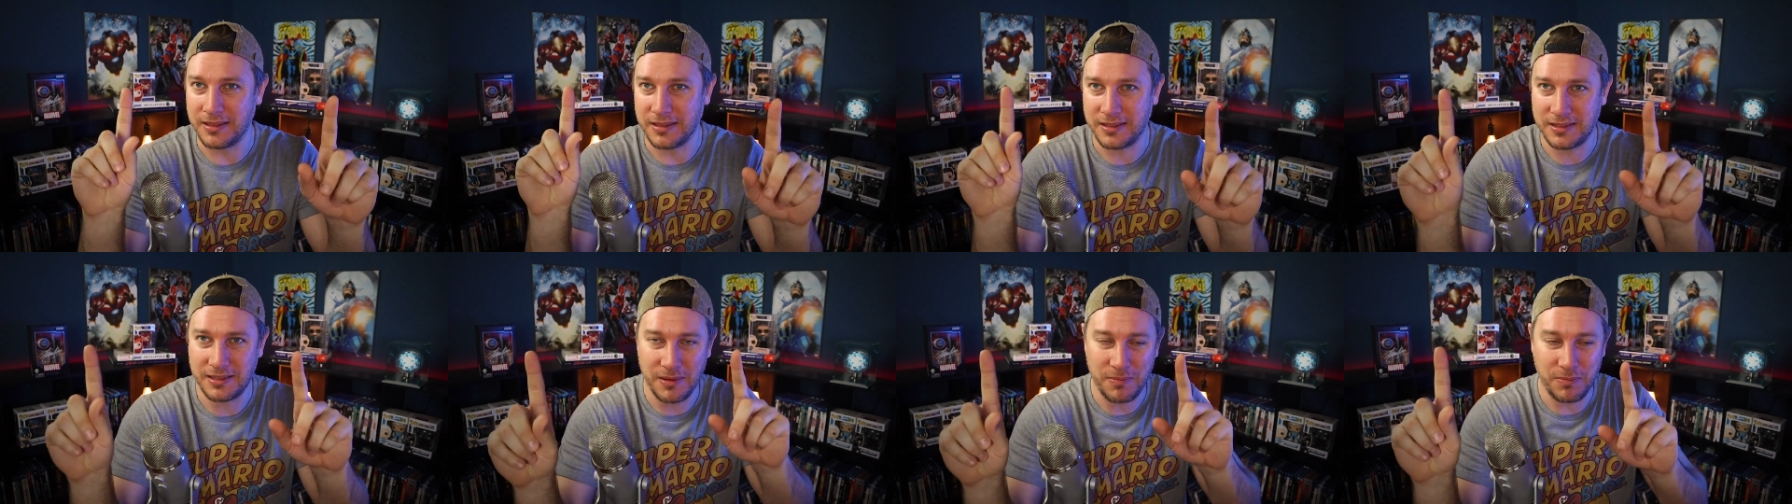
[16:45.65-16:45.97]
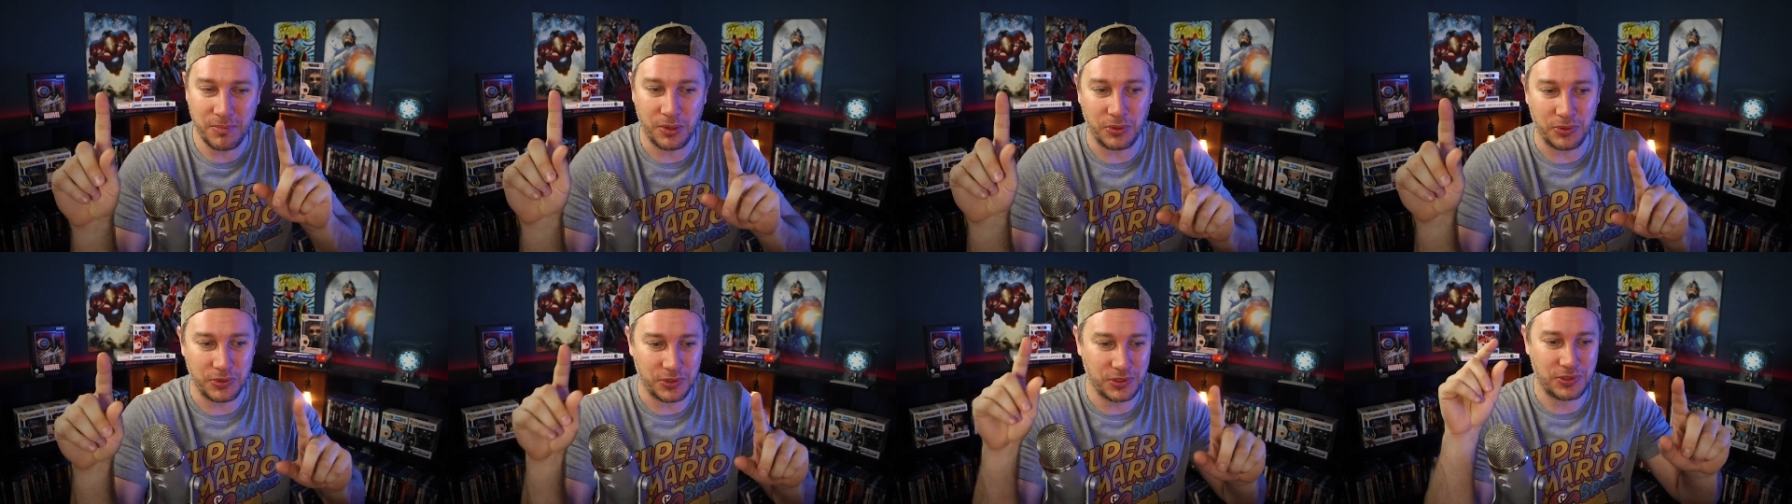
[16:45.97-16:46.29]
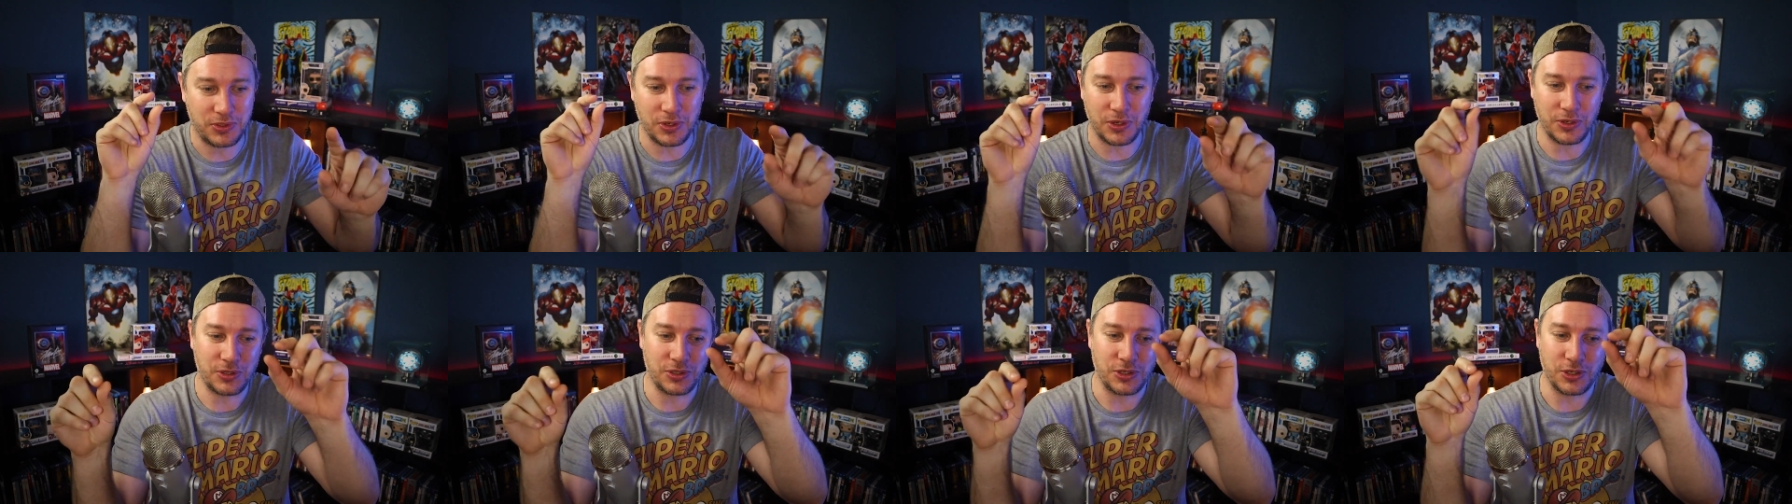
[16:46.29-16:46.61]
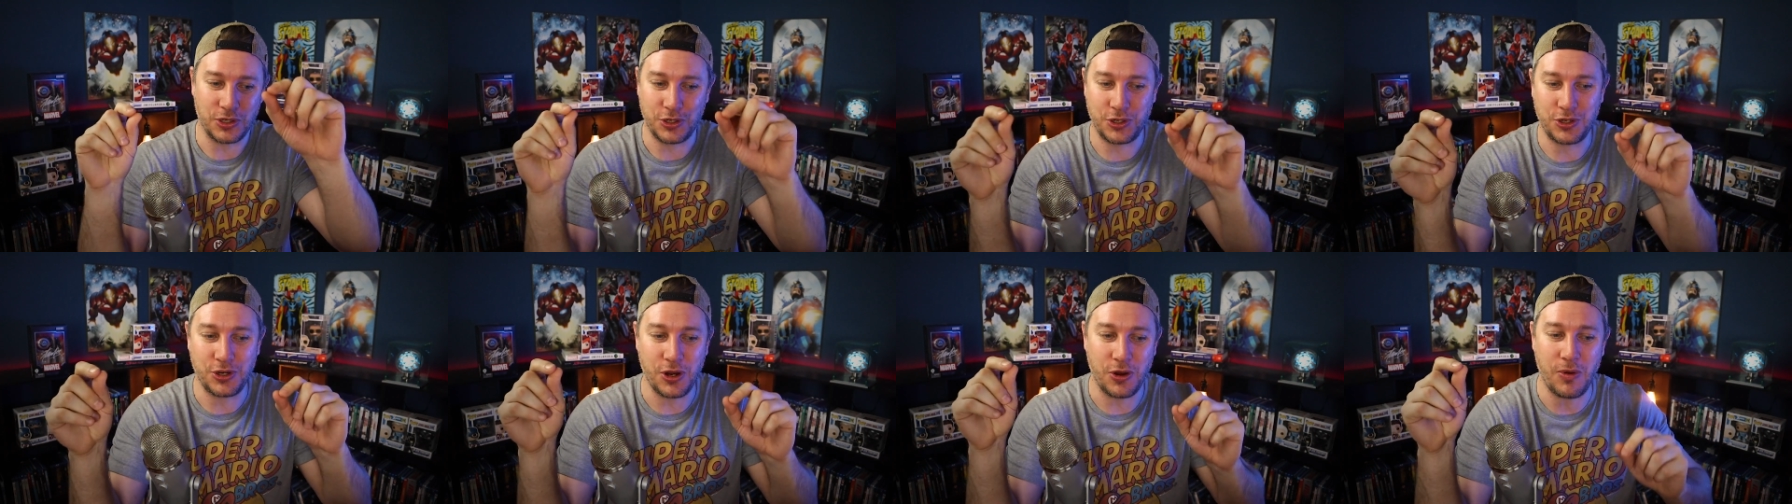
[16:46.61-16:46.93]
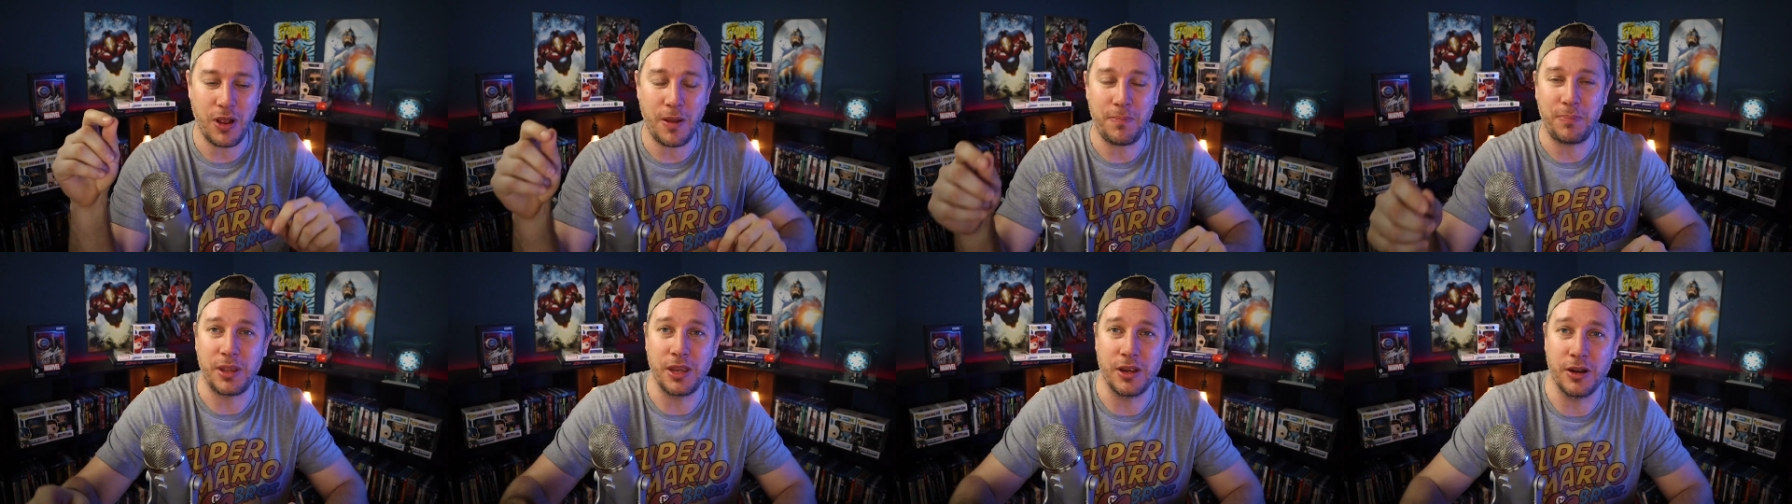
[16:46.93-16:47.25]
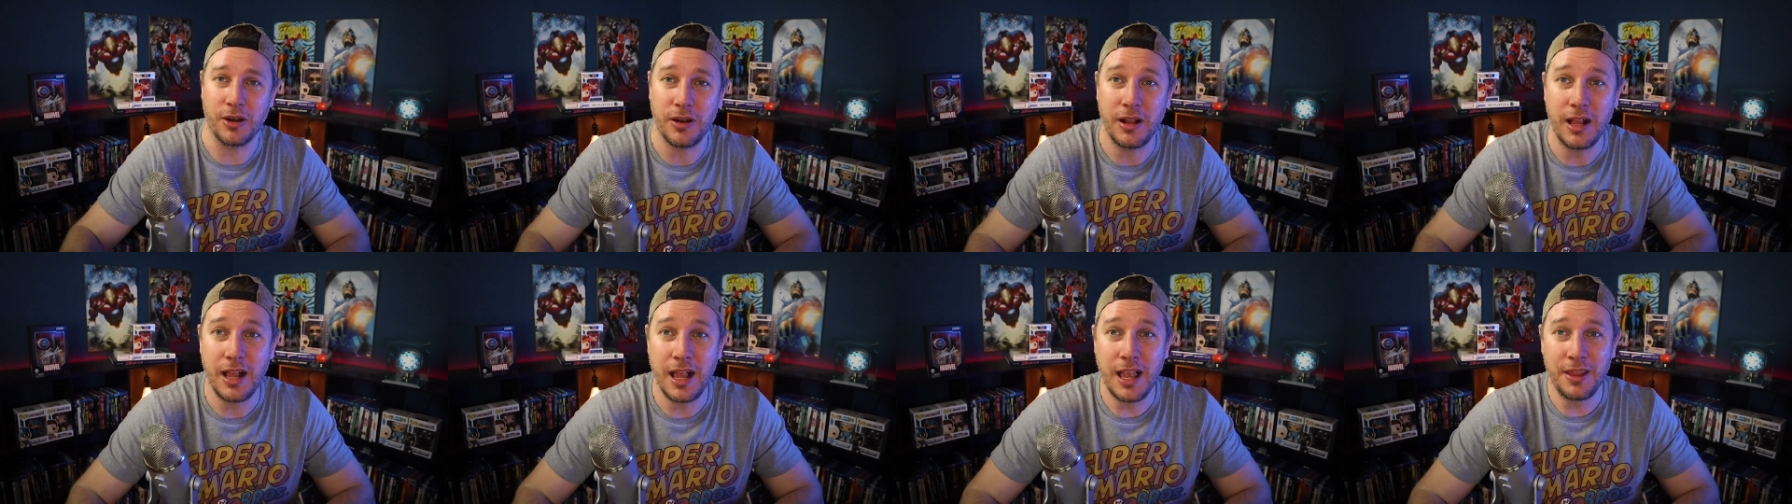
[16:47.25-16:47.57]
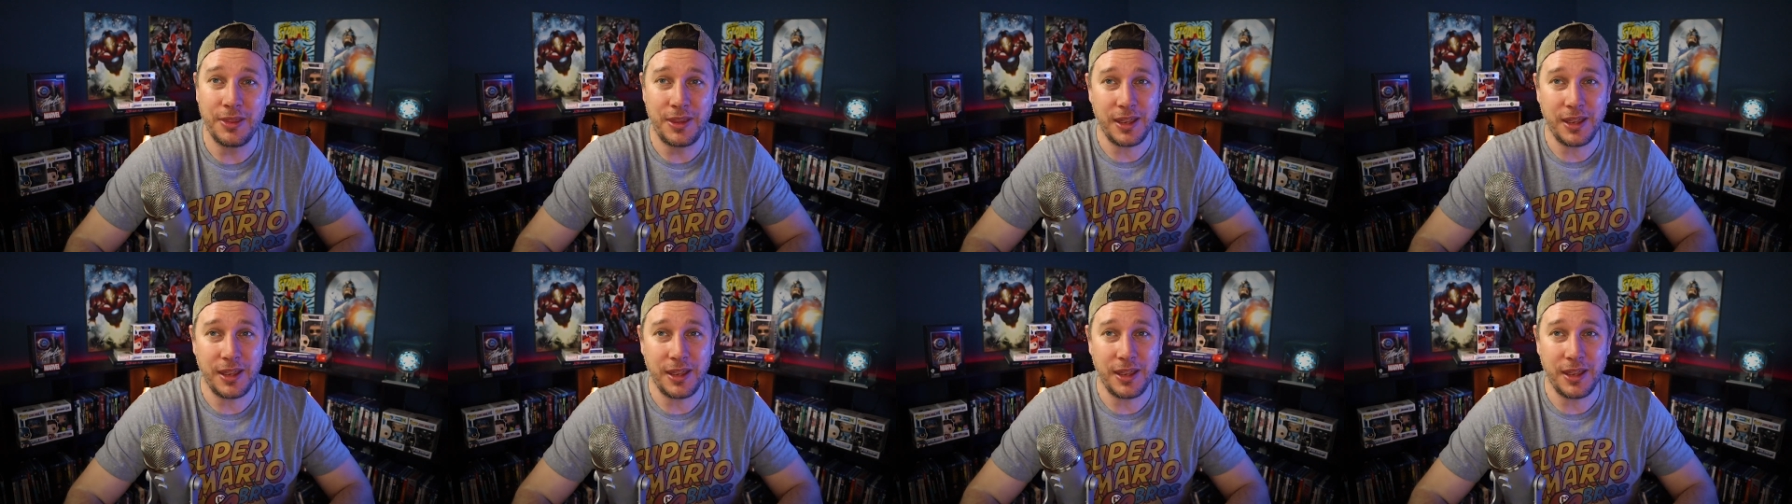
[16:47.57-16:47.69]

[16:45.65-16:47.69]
the symbols start to show up here.